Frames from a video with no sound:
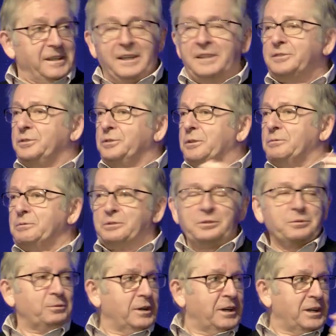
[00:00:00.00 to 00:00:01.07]
and you know,
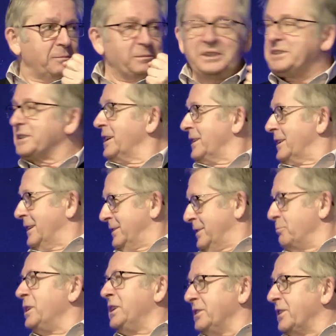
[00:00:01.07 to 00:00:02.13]
two armies, again
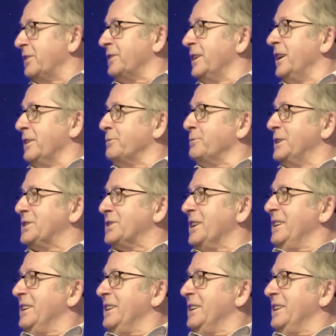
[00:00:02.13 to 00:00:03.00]
the military language,